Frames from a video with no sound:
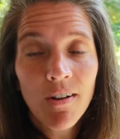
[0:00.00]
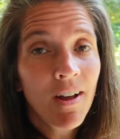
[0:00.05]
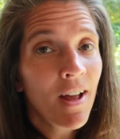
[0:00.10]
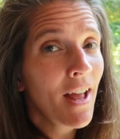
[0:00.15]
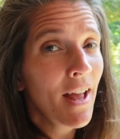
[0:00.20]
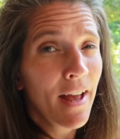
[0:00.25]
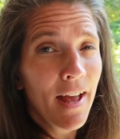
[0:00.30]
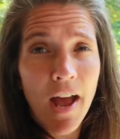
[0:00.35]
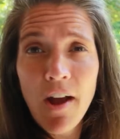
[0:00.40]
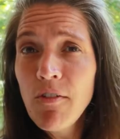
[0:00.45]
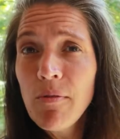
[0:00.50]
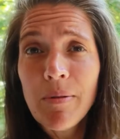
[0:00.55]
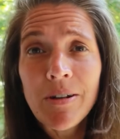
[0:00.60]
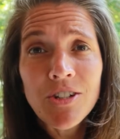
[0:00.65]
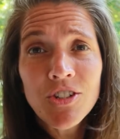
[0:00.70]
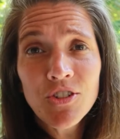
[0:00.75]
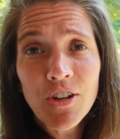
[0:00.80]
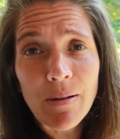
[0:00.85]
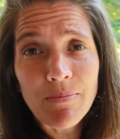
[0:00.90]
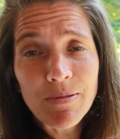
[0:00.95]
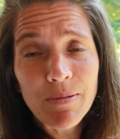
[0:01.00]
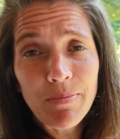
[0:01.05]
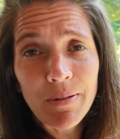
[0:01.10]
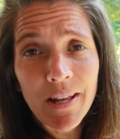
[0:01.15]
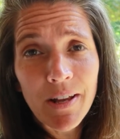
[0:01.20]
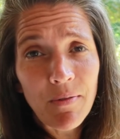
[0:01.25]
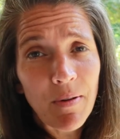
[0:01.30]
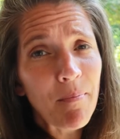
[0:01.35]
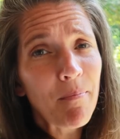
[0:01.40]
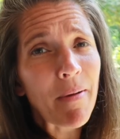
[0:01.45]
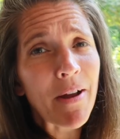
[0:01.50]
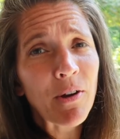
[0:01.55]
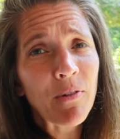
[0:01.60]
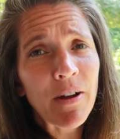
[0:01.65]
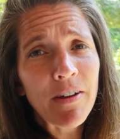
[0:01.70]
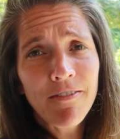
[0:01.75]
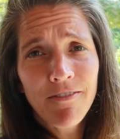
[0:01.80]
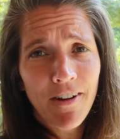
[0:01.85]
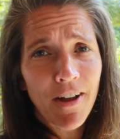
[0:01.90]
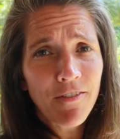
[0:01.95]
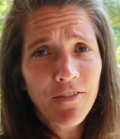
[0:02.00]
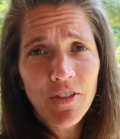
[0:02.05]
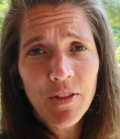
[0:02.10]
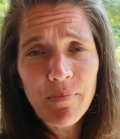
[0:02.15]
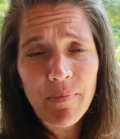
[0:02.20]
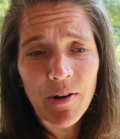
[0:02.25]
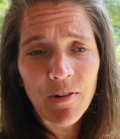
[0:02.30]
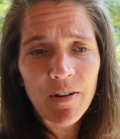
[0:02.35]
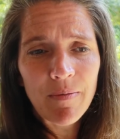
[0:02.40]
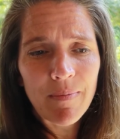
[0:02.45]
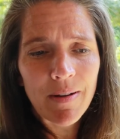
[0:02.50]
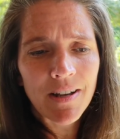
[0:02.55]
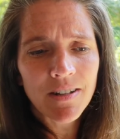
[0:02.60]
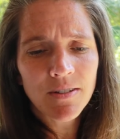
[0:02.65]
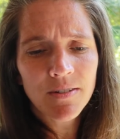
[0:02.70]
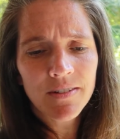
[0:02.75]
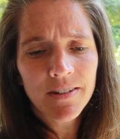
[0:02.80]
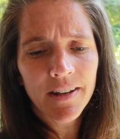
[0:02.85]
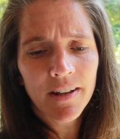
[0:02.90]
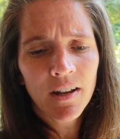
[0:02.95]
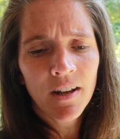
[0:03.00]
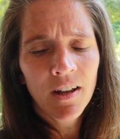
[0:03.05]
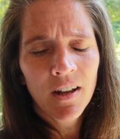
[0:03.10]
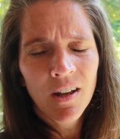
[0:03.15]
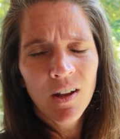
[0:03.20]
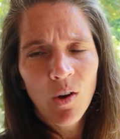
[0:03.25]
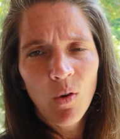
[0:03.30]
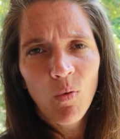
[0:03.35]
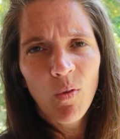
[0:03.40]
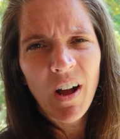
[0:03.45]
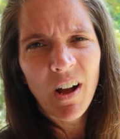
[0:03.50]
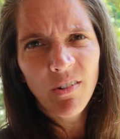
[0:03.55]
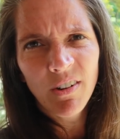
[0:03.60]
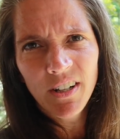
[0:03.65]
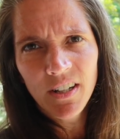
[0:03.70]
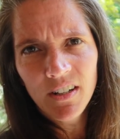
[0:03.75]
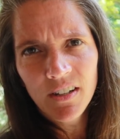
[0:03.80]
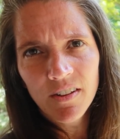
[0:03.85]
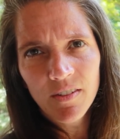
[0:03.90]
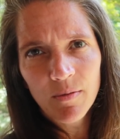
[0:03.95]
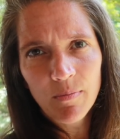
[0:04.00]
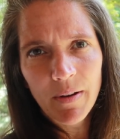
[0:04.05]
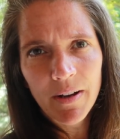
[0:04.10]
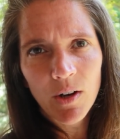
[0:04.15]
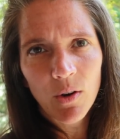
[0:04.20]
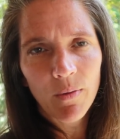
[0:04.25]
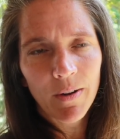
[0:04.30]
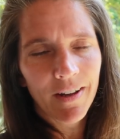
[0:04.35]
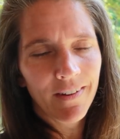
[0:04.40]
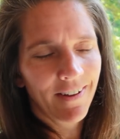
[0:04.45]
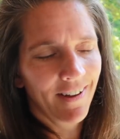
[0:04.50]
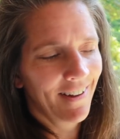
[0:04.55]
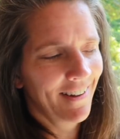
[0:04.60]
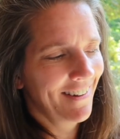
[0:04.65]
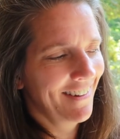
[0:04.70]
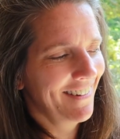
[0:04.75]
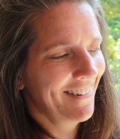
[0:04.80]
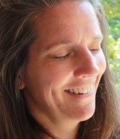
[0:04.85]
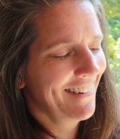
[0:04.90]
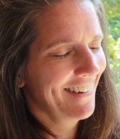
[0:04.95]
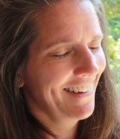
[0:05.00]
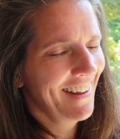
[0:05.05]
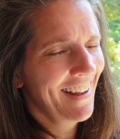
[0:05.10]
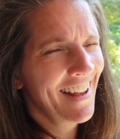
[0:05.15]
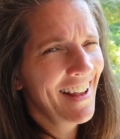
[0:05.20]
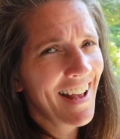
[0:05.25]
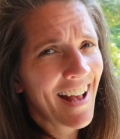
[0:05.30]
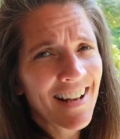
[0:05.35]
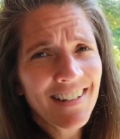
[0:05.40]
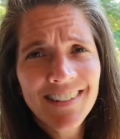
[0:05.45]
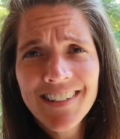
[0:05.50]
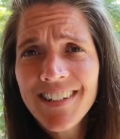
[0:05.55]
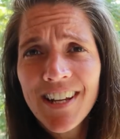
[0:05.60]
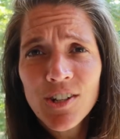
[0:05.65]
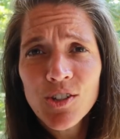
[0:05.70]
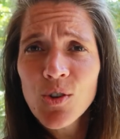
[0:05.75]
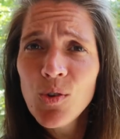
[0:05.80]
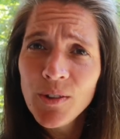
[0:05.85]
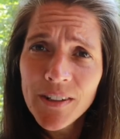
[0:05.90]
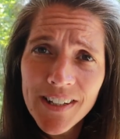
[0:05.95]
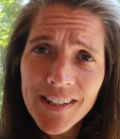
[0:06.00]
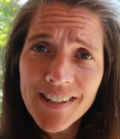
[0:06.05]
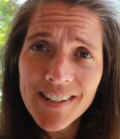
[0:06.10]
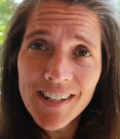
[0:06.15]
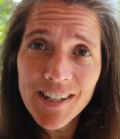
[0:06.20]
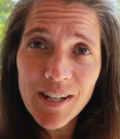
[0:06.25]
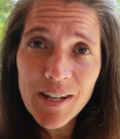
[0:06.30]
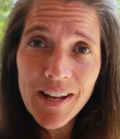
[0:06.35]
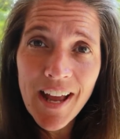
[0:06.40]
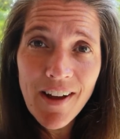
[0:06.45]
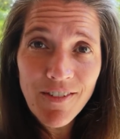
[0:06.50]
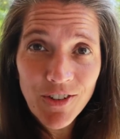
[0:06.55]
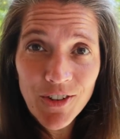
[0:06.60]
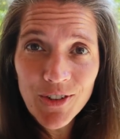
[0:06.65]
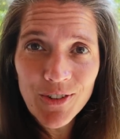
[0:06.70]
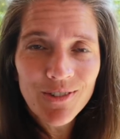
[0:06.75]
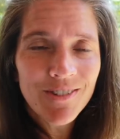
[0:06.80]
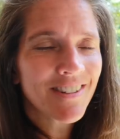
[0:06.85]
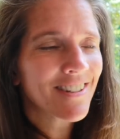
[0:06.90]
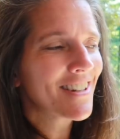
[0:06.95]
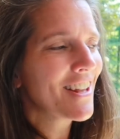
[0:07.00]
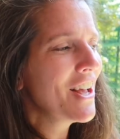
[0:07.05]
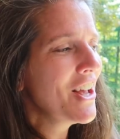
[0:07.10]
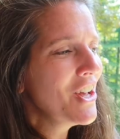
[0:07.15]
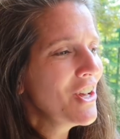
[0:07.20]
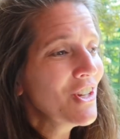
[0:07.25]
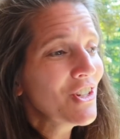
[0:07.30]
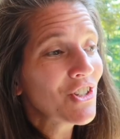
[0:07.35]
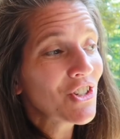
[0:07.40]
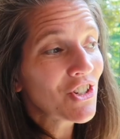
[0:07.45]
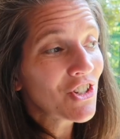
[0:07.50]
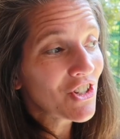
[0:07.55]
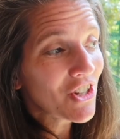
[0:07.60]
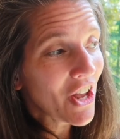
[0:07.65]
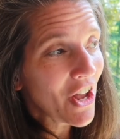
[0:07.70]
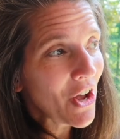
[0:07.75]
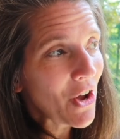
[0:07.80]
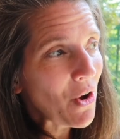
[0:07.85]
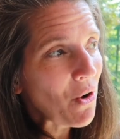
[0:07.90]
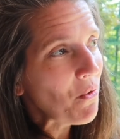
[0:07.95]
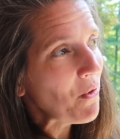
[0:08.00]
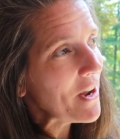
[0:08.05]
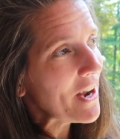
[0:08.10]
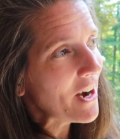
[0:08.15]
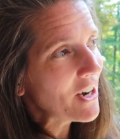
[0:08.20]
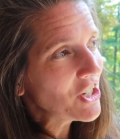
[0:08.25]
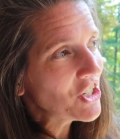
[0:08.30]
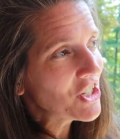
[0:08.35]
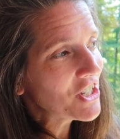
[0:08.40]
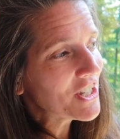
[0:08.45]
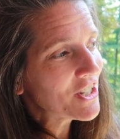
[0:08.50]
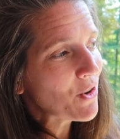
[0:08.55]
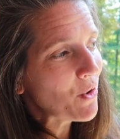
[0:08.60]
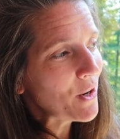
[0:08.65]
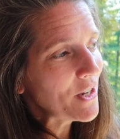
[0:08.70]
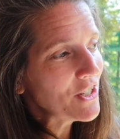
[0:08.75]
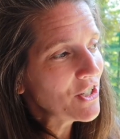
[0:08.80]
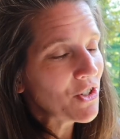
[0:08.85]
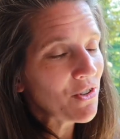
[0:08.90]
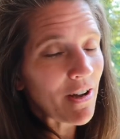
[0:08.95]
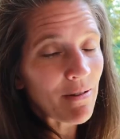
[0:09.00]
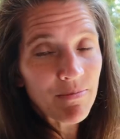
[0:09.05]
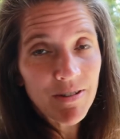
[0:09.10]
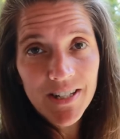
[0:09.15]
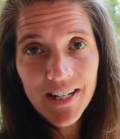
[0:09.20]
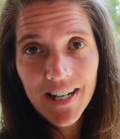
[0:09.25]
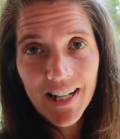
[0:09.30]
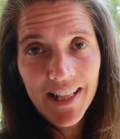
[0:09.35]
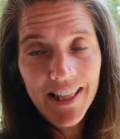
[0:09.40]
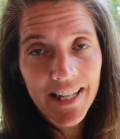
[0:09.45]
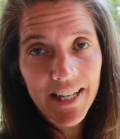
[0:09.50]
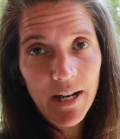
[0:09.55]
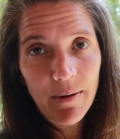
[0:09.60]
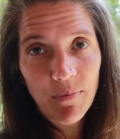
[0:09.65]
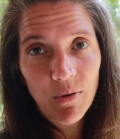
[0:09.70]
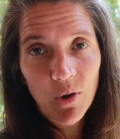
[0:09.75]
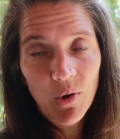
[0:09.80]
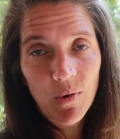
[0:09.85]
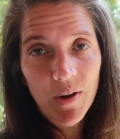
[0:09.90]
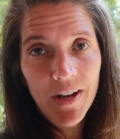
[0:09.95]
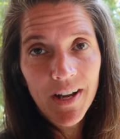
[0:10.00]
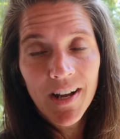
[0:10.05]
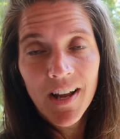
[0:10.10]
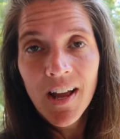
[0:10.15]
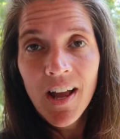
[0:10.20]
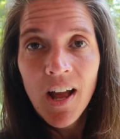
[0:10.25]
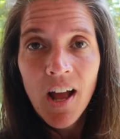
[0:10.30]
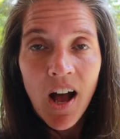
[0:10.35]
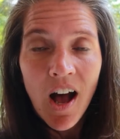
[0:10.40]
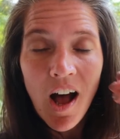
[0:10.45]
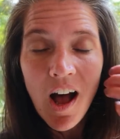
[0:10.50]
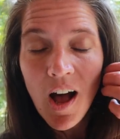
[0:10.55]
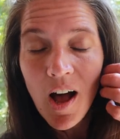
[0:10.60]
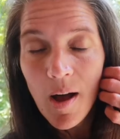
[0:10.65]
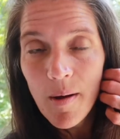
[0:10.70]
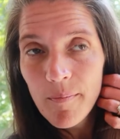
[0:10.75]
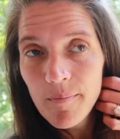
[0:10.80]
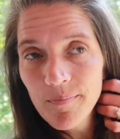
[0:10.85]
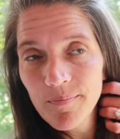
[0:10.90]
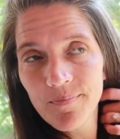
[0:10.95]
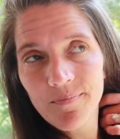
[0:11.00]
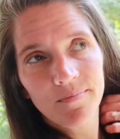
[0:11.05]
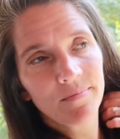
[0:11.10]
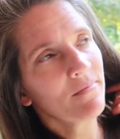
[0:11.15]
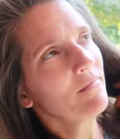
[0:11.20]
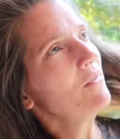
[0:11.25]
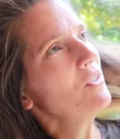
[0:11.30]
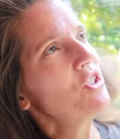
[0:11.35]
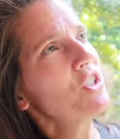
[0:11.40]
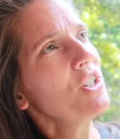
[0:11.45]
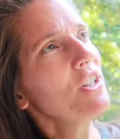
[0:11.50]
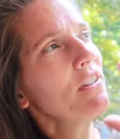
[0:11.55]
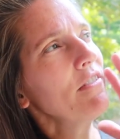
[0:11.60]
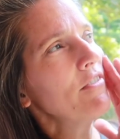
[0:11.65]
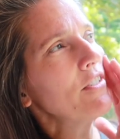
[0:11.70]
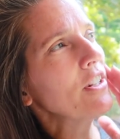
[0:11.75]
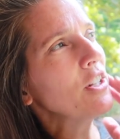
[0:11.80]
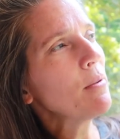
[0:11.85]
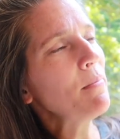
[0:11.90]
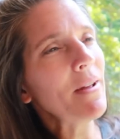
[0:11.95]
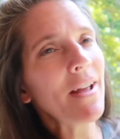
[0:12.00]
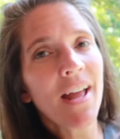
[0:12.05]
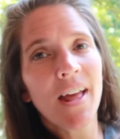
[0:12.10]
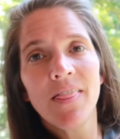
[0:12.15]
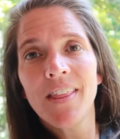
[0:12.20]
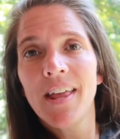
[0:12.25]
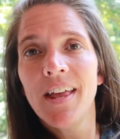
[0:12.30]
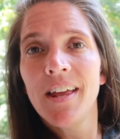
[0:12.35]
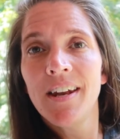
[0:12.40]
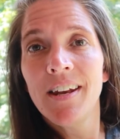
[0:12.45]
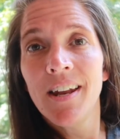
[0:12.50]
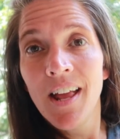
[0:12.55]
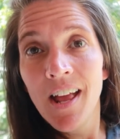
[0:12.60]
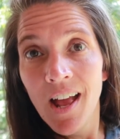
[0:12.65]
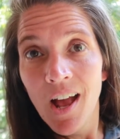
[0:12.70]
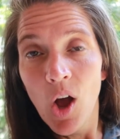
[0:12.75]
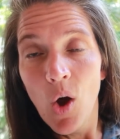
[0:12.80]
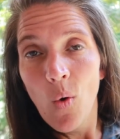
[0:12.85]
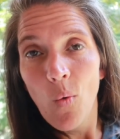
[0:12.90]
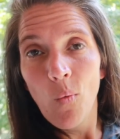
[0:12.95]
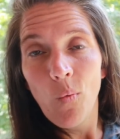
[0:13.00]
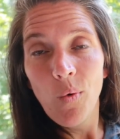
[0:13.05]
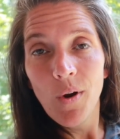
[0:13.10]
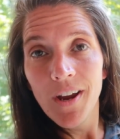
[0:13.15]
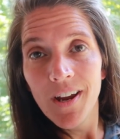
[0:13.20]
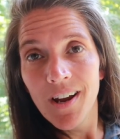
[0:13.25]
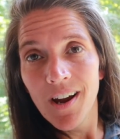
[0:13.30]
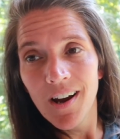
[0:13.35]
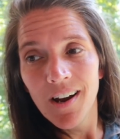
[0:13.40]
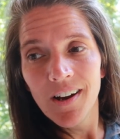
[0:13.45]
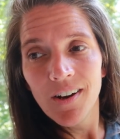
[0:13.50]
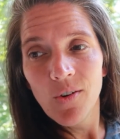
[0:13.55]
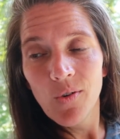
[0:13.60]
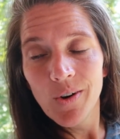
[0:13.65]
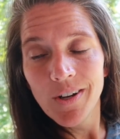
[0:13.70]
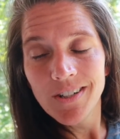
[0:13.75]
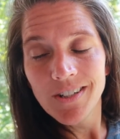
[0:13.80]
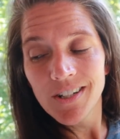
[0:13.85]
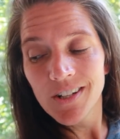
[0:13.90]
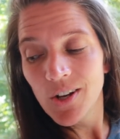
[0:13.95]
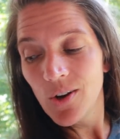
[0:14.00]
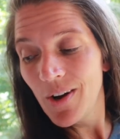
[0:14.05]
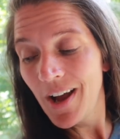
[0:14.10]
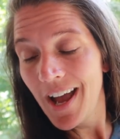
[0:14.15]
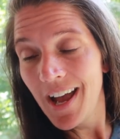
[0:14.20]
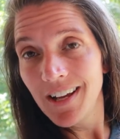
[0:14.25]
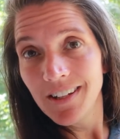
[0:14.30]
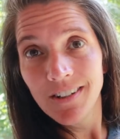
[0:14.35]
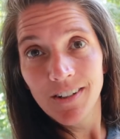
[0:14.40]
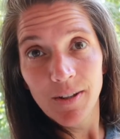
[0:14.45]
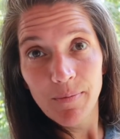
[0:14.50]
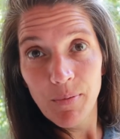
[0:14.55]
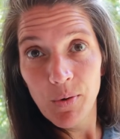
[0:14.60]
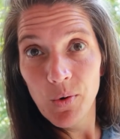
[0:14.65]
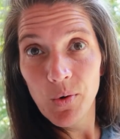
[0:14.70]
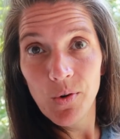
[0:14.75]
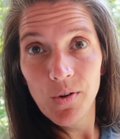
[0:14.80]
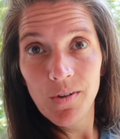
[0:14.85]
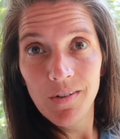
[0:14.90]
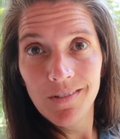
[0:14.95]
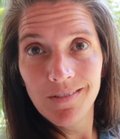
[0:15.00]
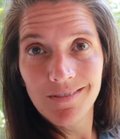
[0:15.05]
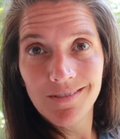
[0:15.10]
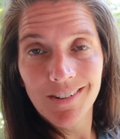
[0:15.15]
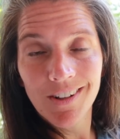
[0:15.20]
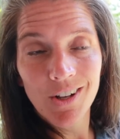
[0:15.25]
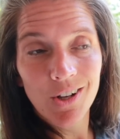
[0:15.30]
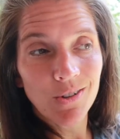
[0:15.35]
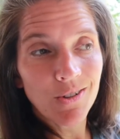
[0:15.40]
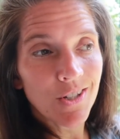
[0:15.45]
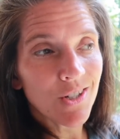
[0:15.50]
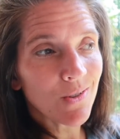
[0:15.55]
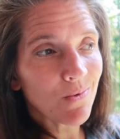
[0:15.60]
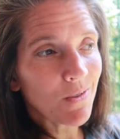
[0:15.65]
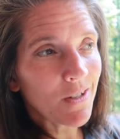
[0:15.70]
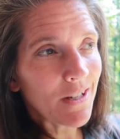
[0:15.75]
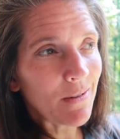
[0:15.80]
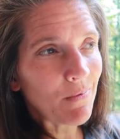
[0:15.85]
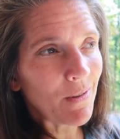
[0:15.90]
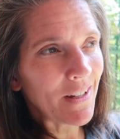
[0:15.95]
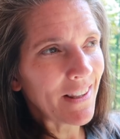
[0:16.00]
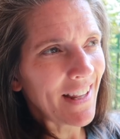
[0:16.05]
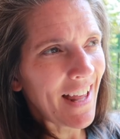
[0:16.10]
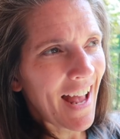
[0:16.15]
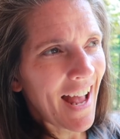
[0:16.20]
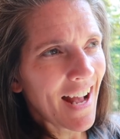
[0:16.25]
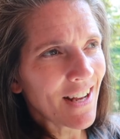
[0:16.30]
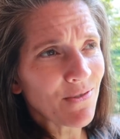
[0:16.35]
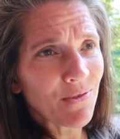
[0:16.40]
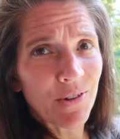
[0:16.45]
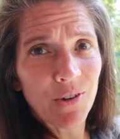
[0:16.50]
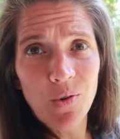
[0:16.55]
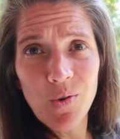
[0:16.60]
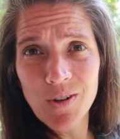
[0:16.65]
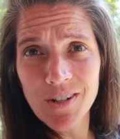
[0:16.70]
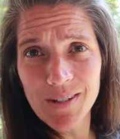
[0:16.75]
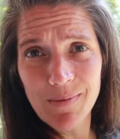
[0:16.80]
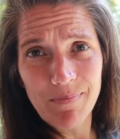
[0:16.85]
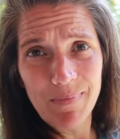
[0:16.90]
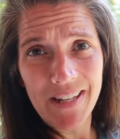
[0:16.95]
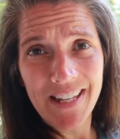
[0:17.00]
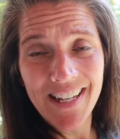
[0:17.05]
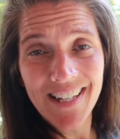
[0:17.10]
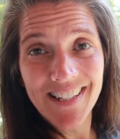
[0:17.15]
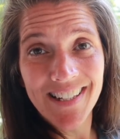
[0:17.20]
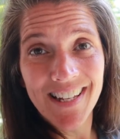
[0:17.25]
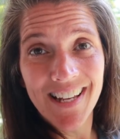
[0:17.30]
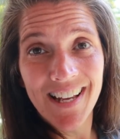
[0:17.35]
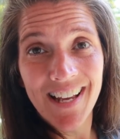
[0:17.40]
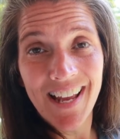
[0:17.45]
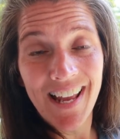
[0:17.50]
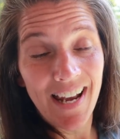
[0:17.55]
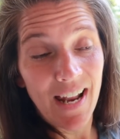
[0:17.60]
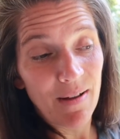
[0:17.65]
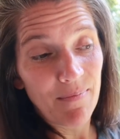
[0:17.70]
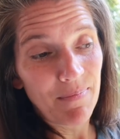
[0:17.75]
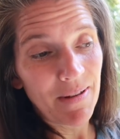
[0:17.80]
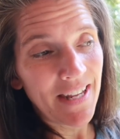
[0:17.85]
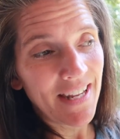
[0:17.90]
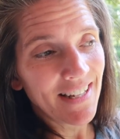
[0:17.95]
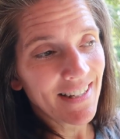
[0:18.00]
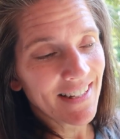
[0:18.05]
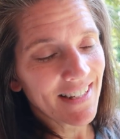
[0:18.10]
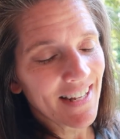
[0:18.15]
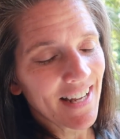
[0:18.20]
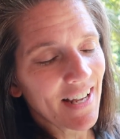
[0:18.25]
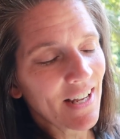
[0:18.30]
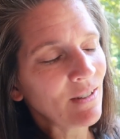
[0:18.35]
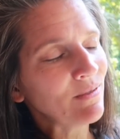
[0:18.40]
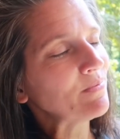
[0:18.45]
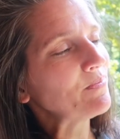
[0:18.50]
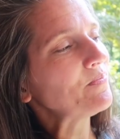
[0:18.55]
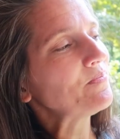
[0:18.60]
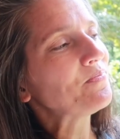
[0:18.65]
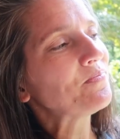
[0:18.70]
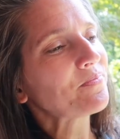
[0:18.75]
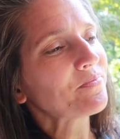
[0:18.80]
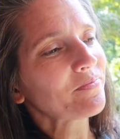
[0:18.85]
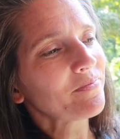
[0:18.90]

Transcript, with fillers: out. Everybody just grabs a plate. We microwave, fight for the microwave. My husband's like, wow, we need another microwave. I said, yes, only on Sunday afternoons. So we are just going to, I'm just gonna clean up real quick, um, chill for a little bit and then we are going to go head to the pool, go swim, relax. We're gonna order some pizza and have pizza